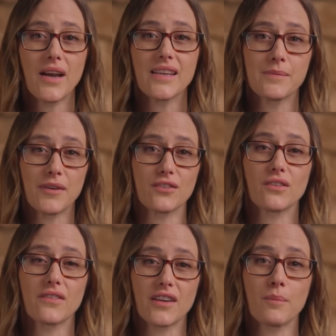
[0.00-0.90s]
why
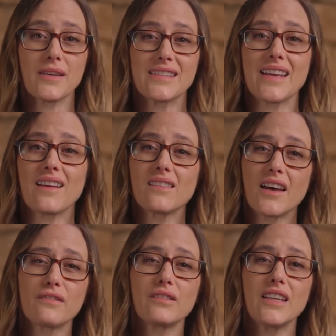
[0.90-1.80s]
experiential therapists take a
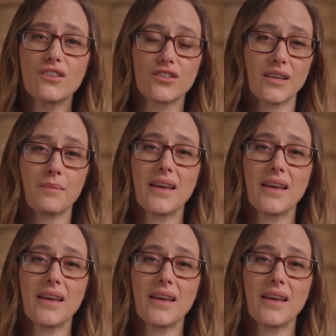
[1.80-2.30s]
lot of leadership